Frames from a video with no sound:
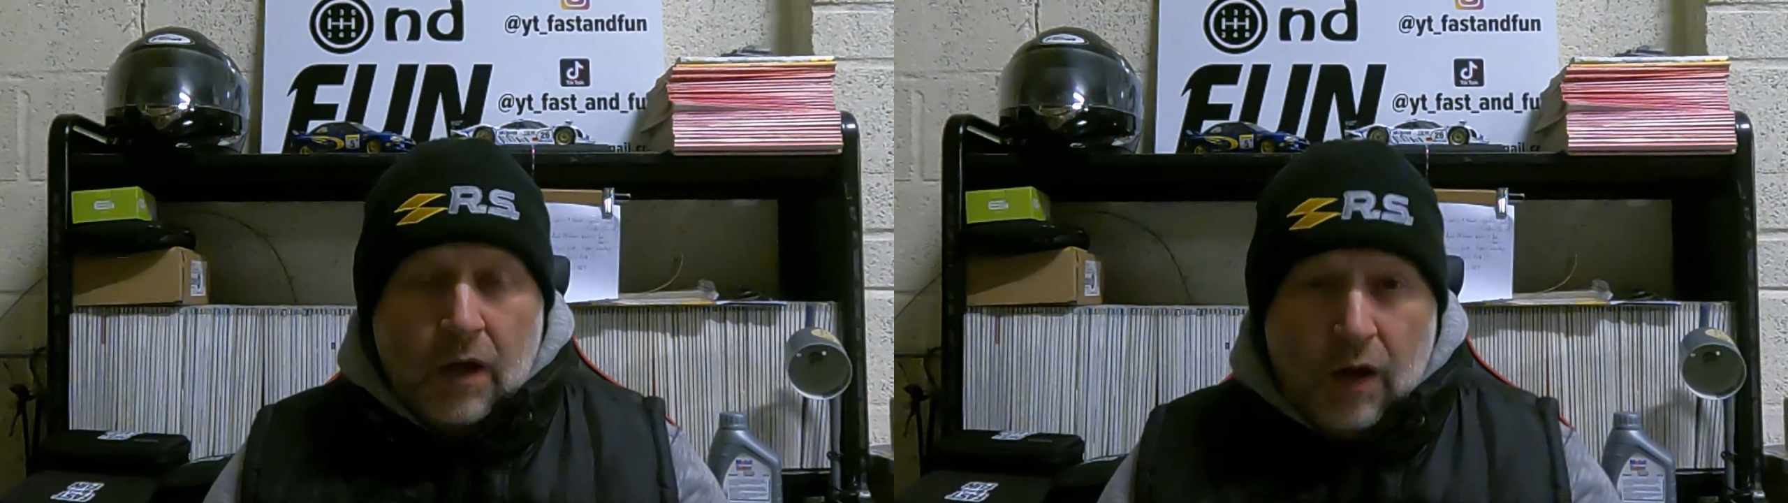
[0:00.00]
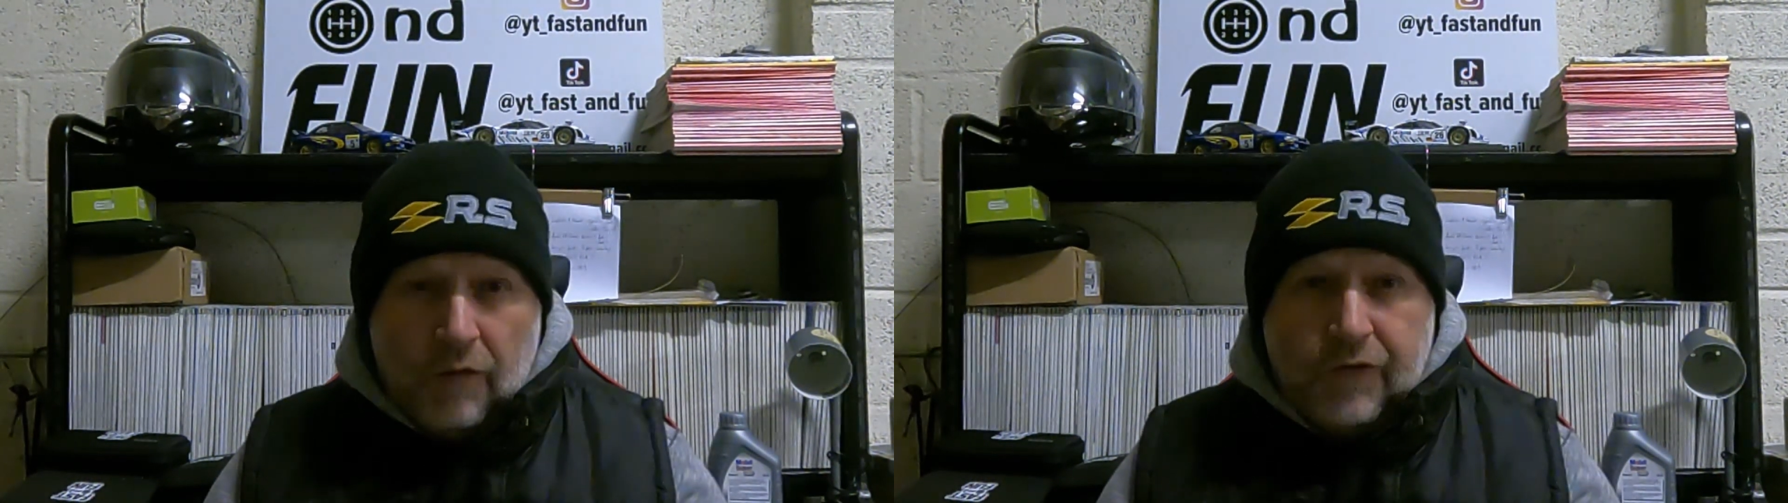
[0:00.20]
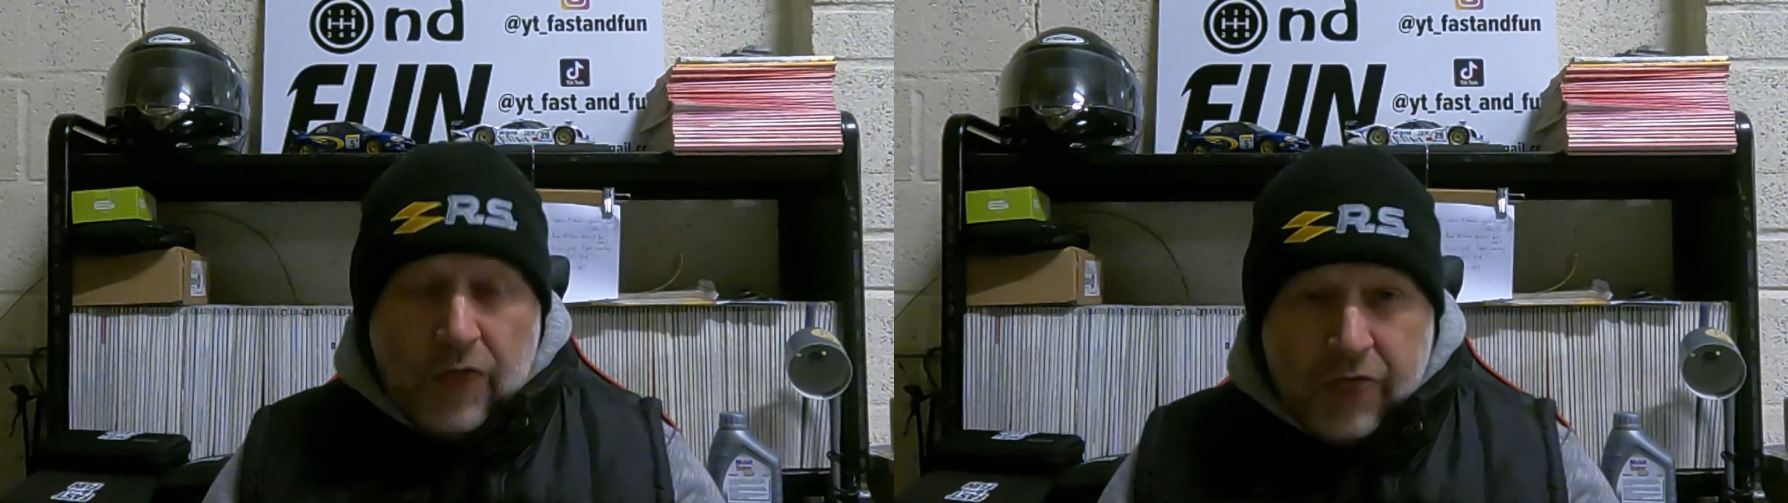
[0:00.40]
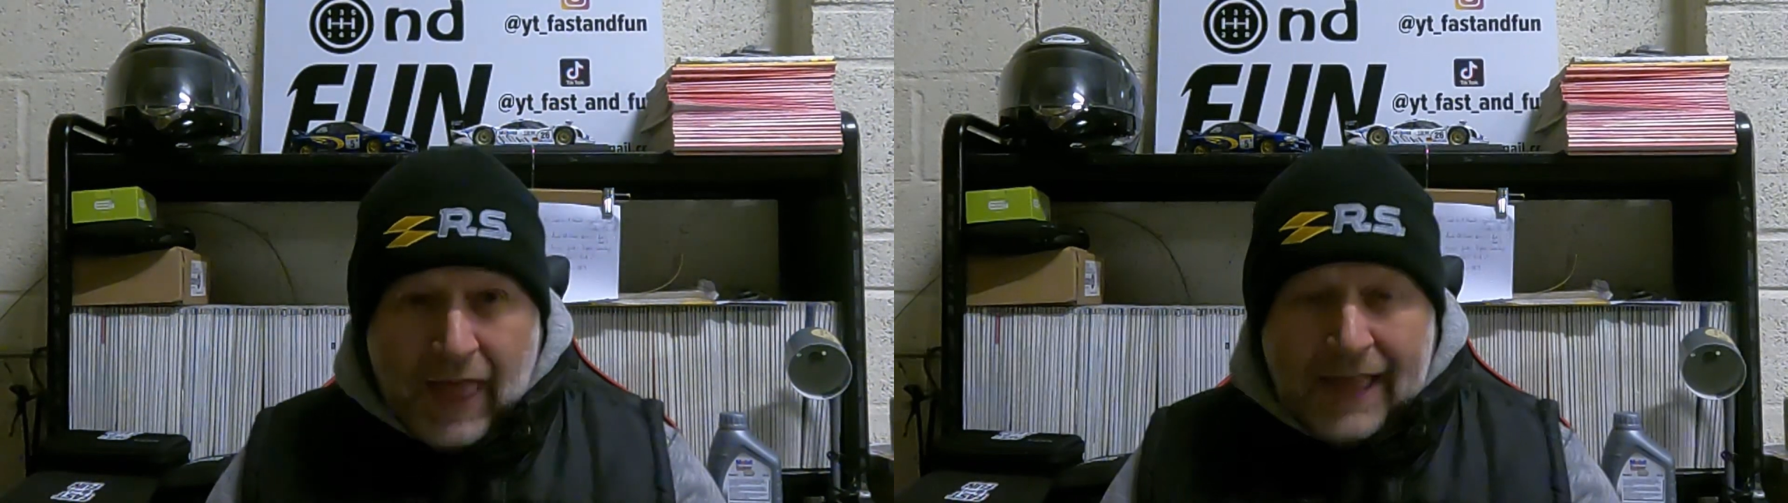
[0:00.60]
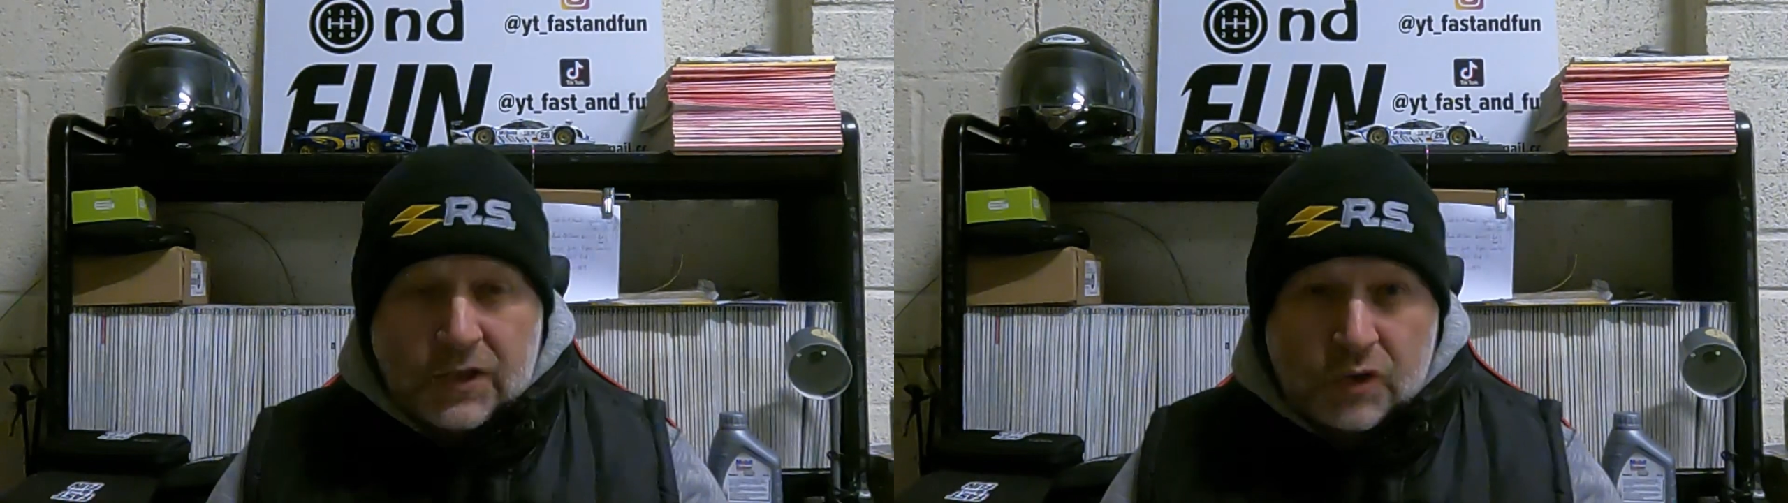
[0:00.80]
offer
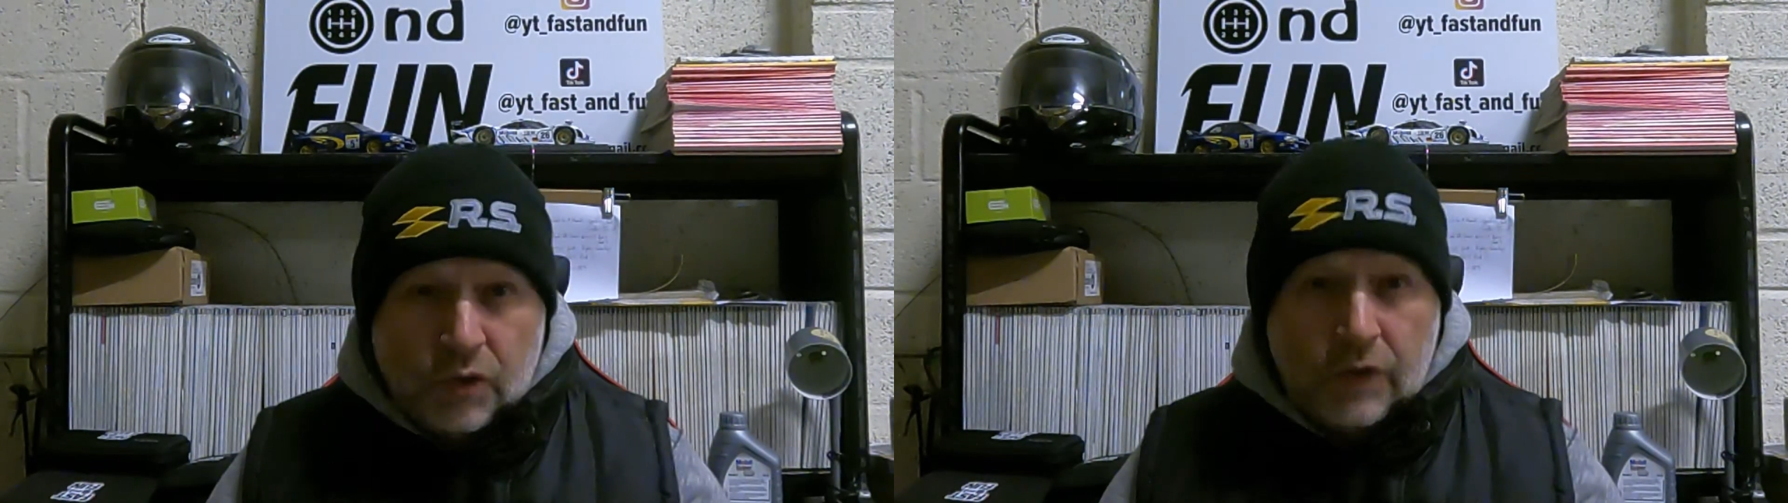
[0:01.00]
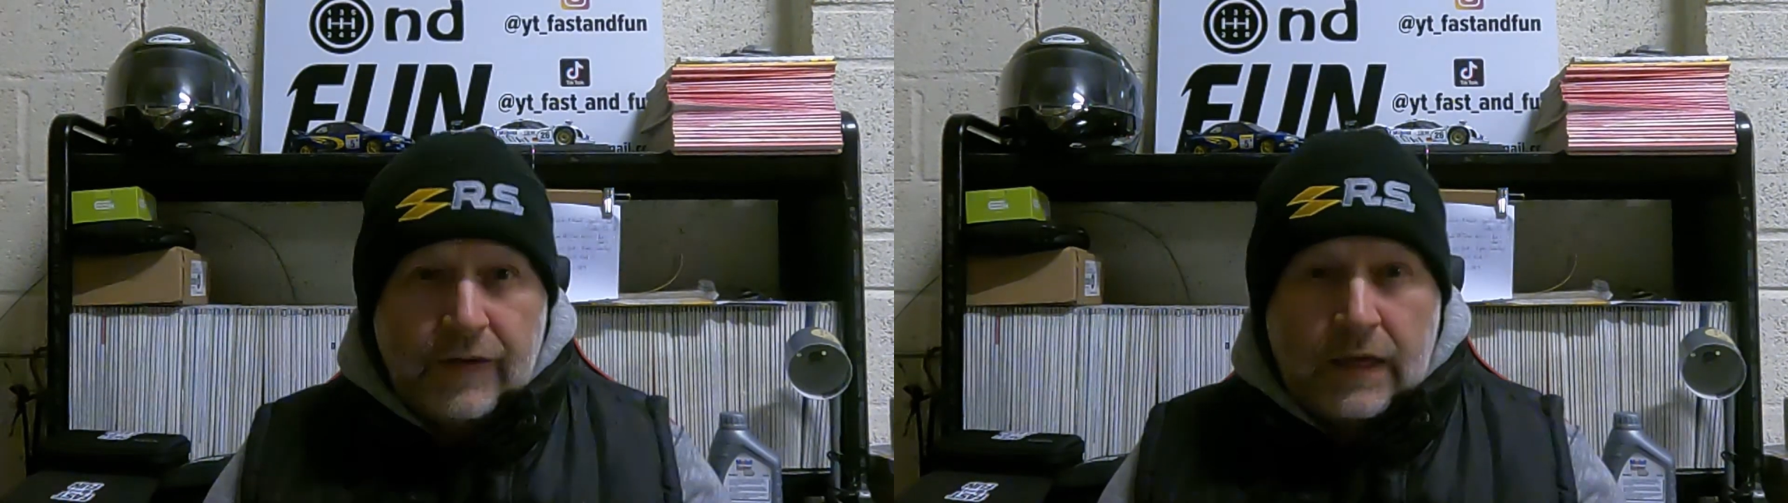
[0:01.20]
that sort of